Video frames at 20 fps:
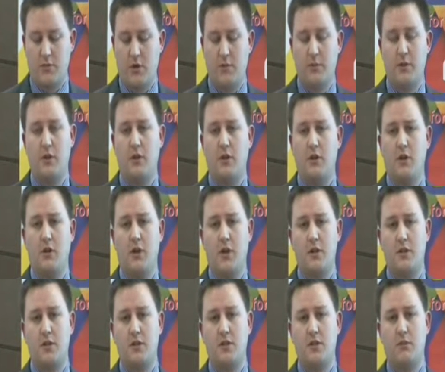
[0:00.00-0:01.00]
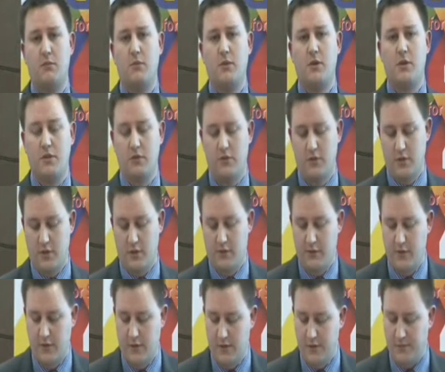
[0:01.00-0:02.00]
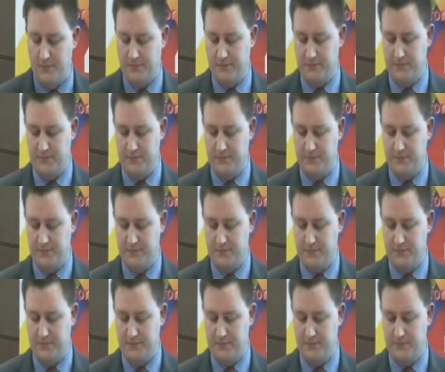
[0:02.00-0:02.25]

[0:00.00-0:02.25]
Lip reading: primary care, and some acute services.